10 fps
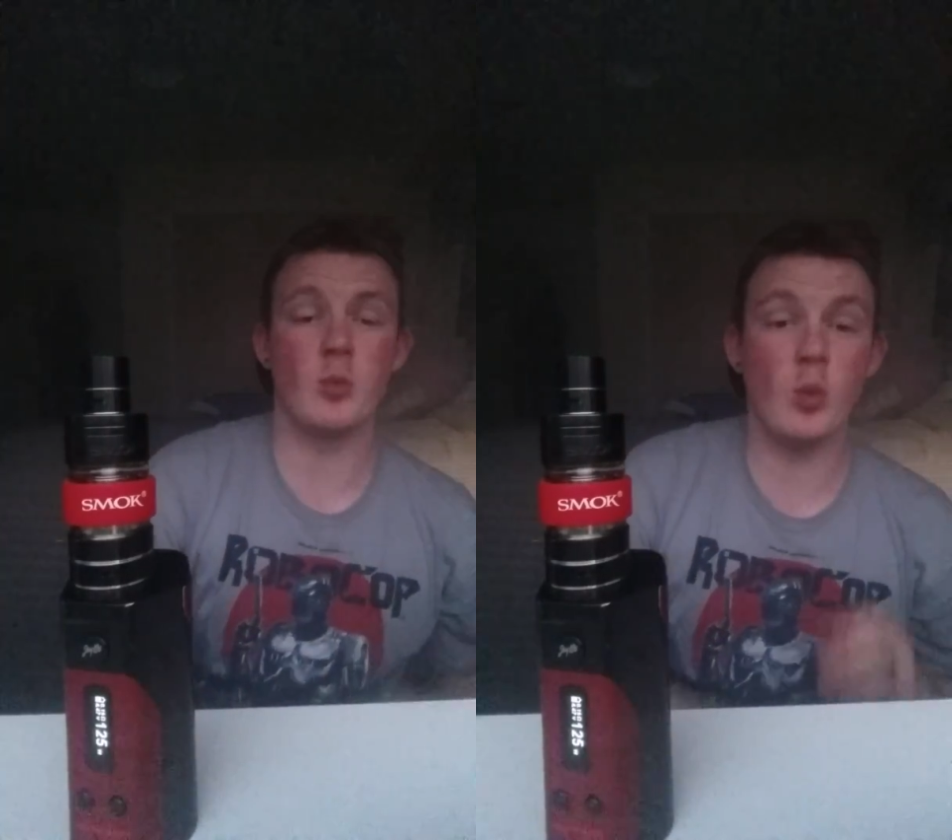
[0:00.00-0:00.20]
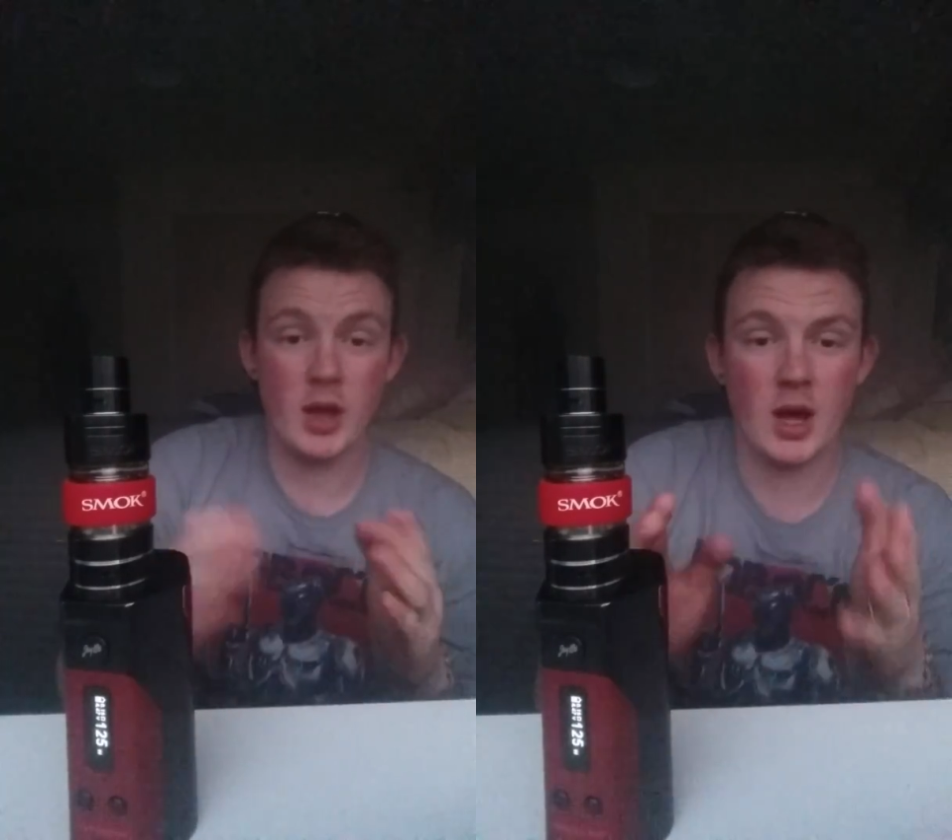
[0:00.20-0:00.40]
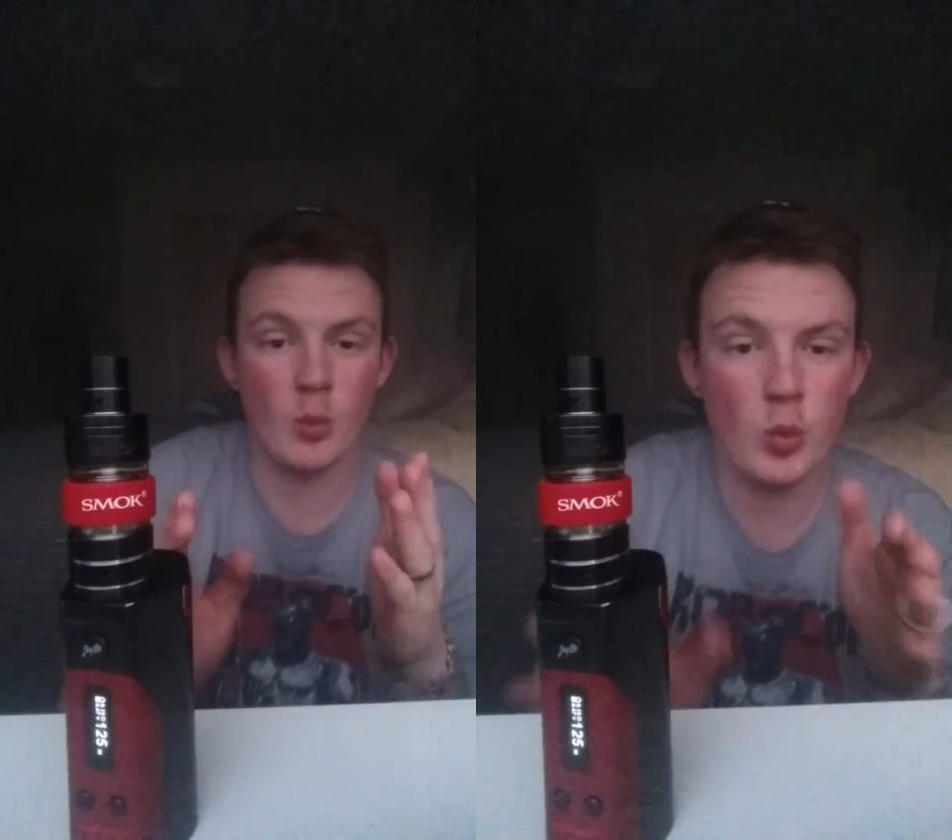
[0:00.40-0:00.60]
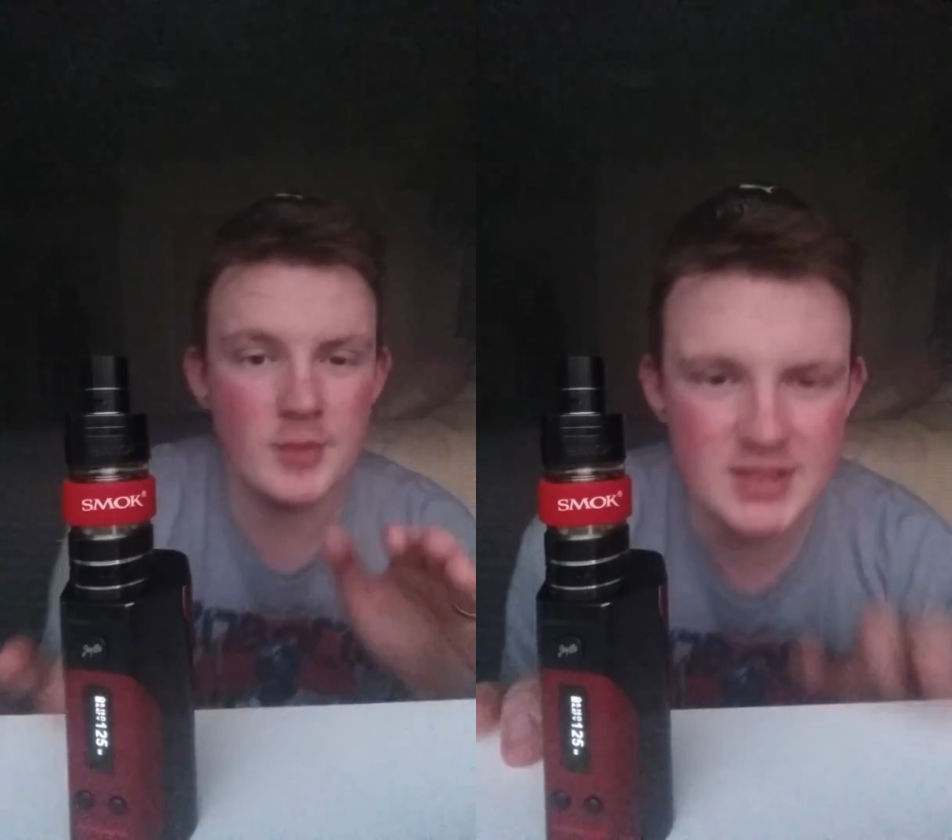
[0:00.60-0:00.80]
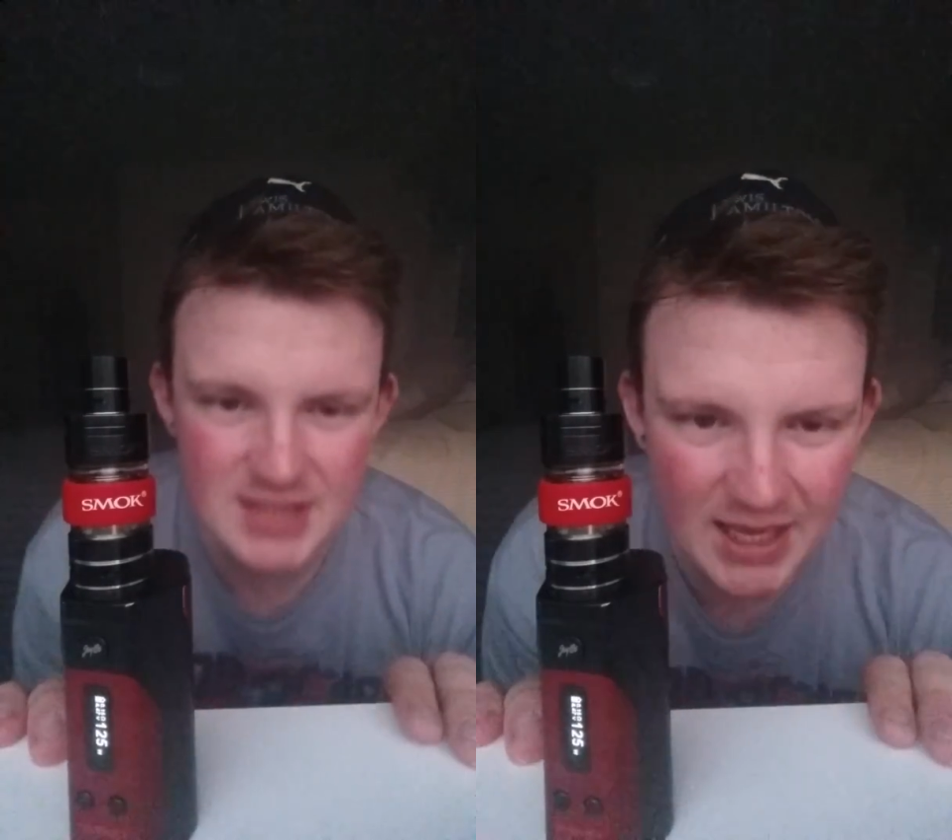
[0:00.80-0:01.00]
And what
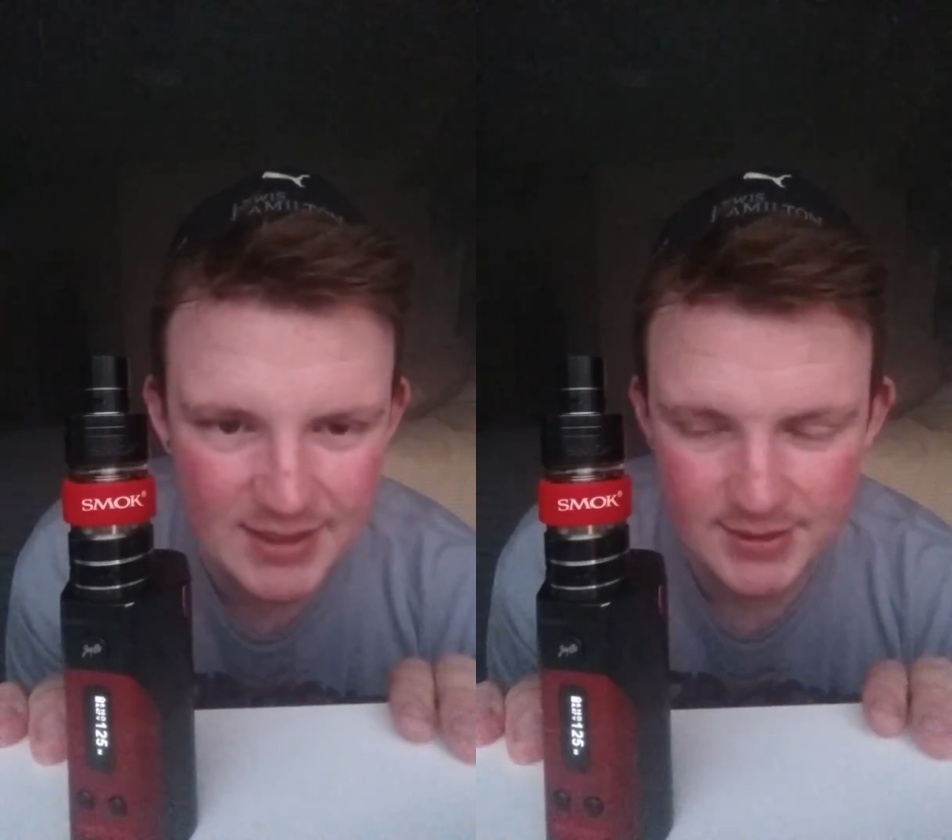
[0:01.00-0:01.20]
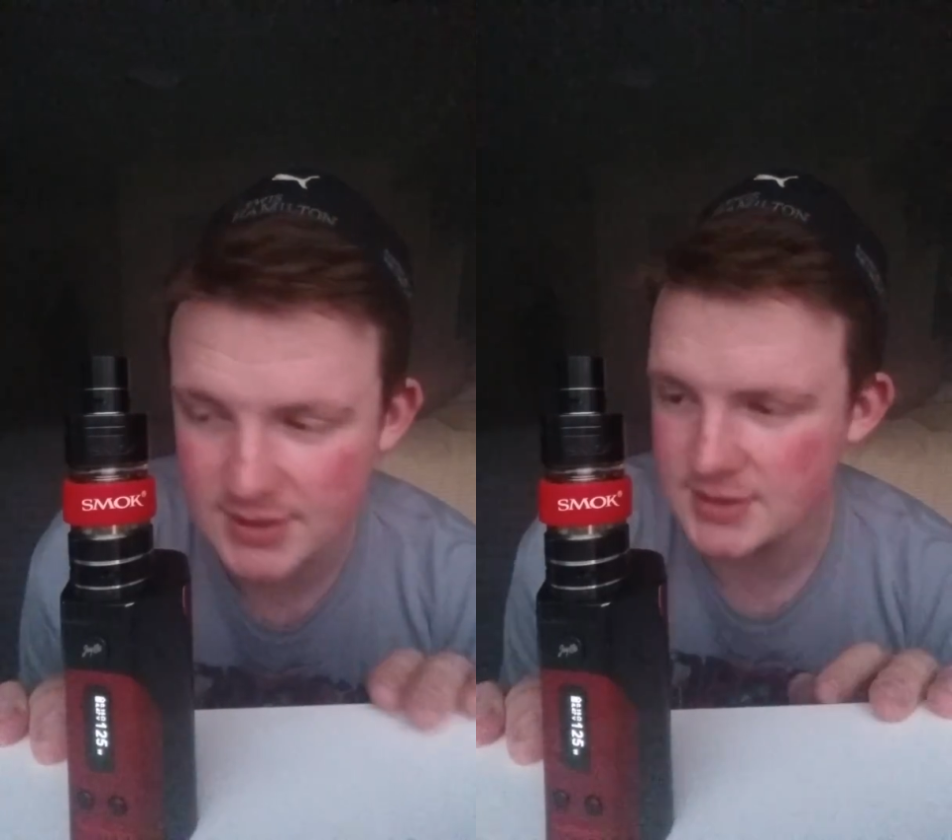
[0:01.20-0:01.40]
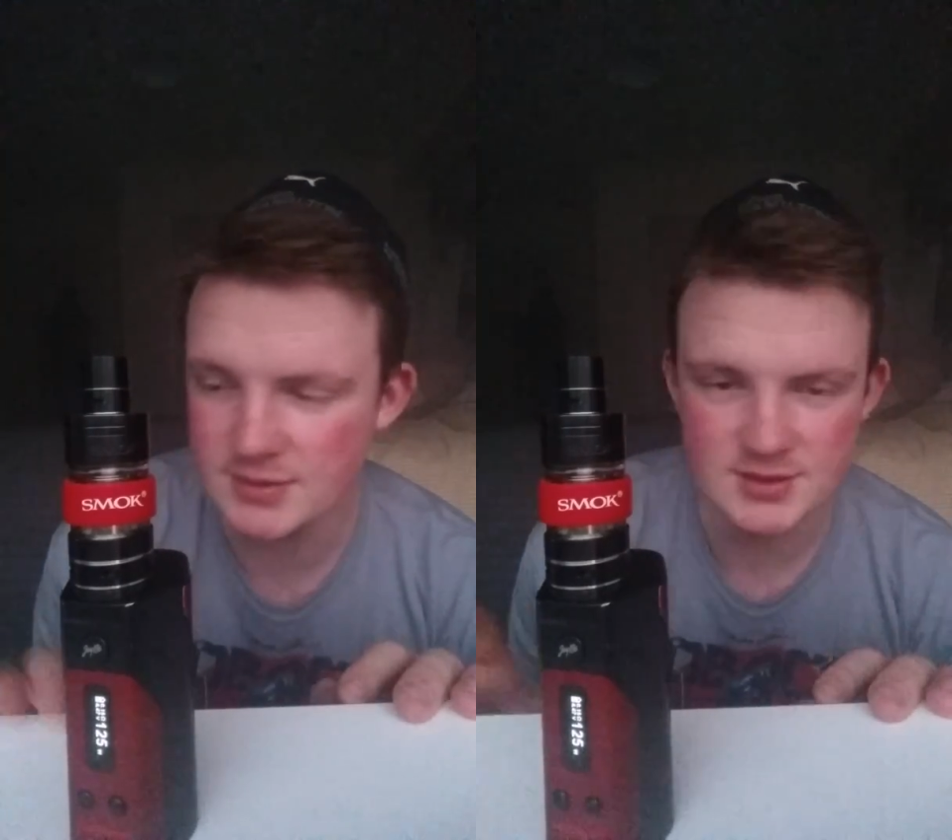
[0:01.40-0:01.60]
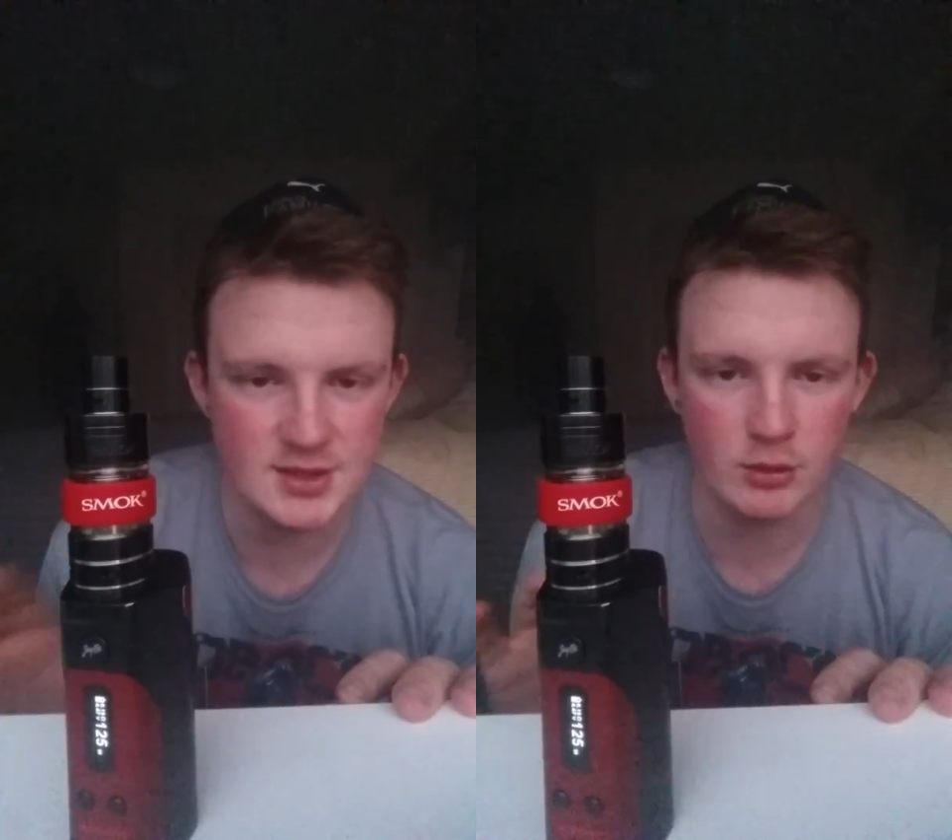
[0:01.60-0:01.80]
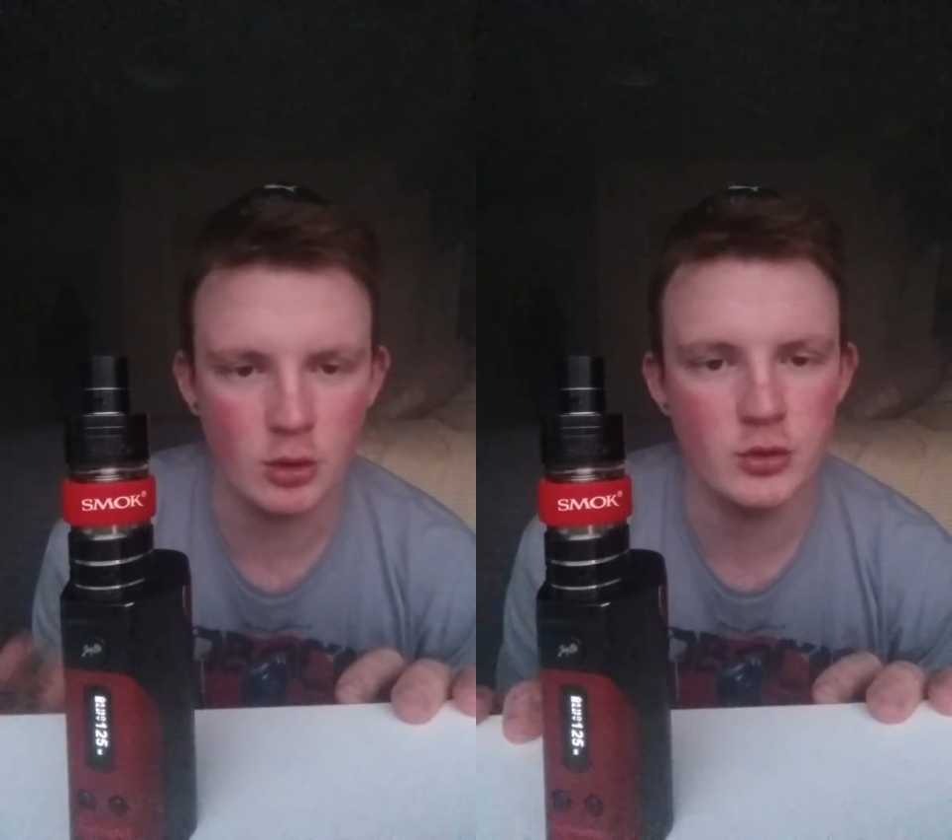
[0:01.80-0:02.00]
makes it handy is it
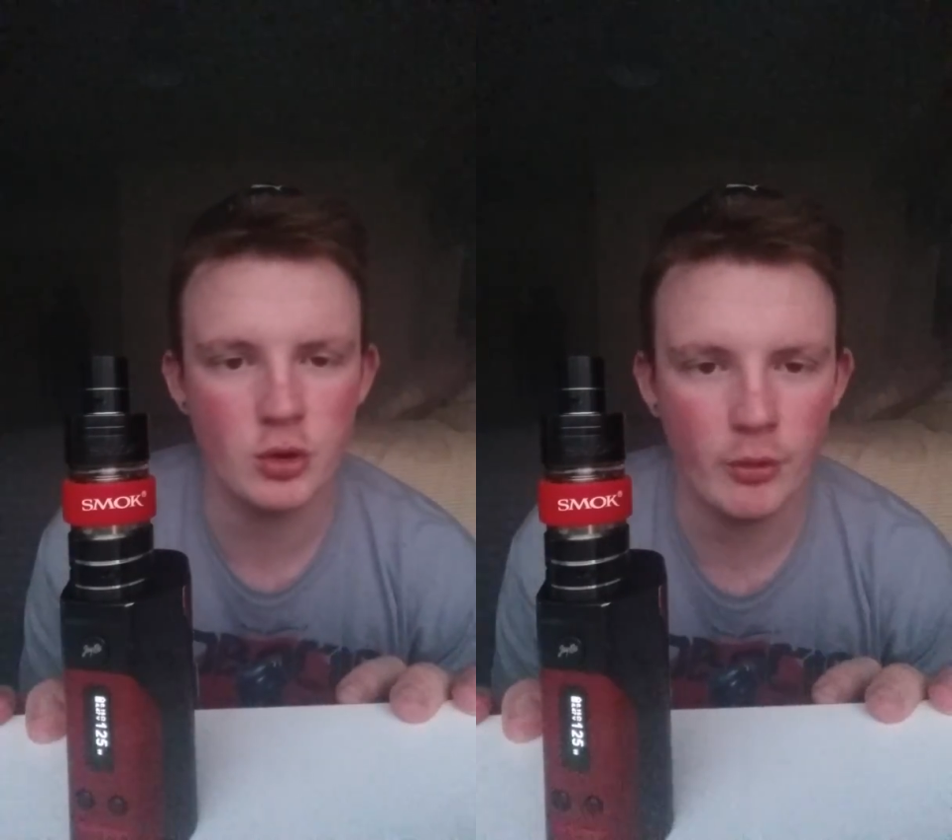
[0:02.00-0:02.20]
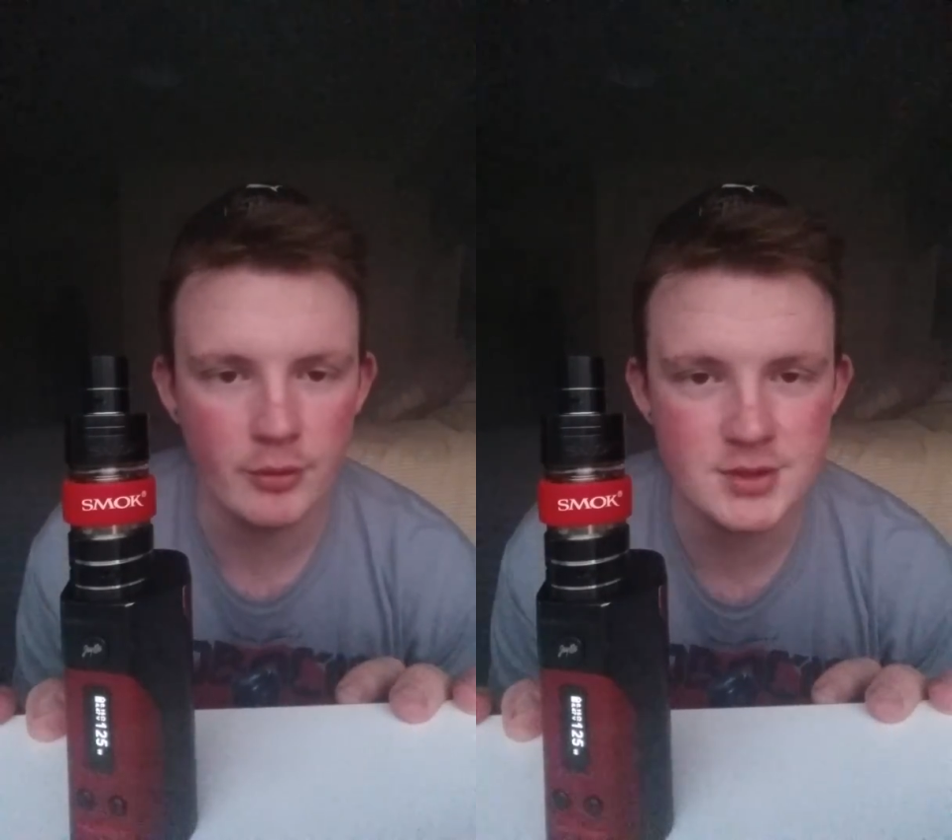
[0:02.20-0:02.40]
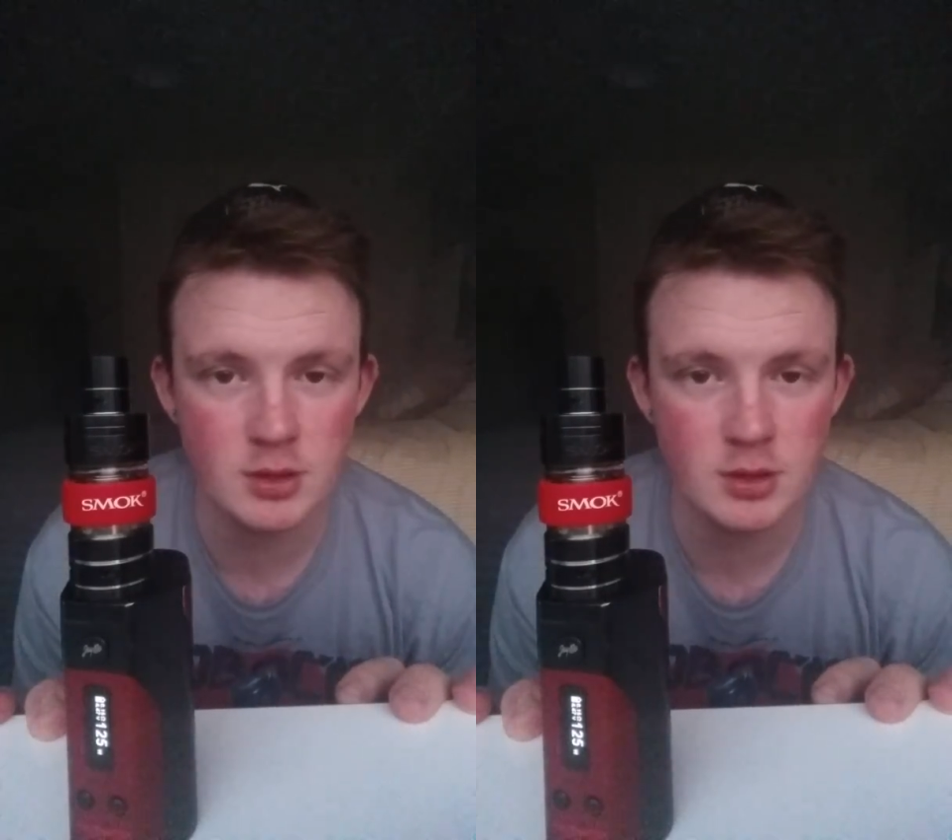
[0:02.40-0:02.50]
does tell you on the coil